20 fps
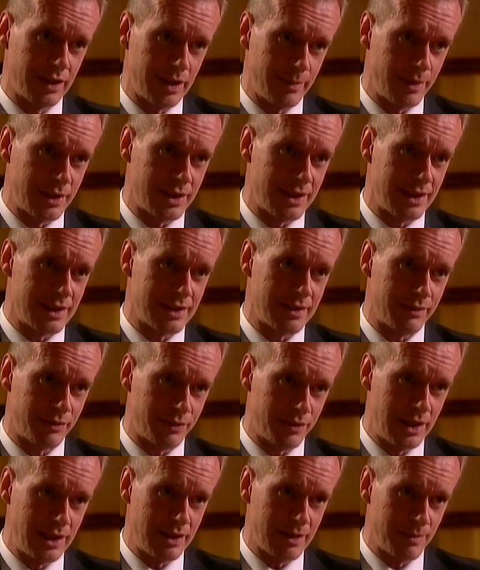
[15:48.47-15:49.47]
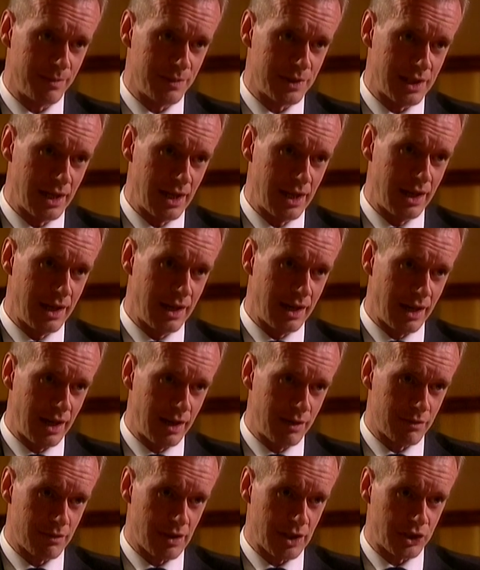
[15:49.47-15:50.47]
liberties and freedoms
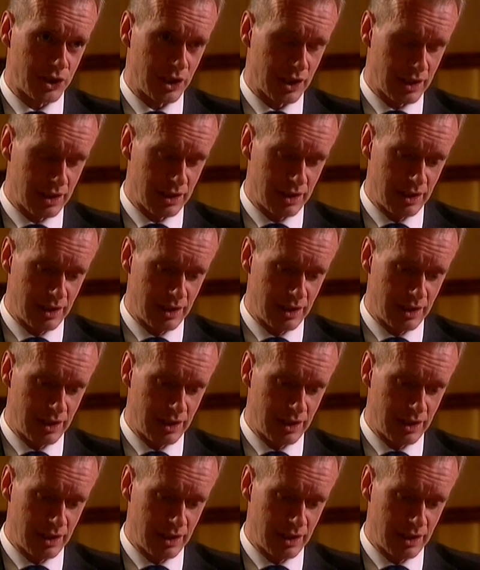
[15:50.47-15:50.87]
in Russia.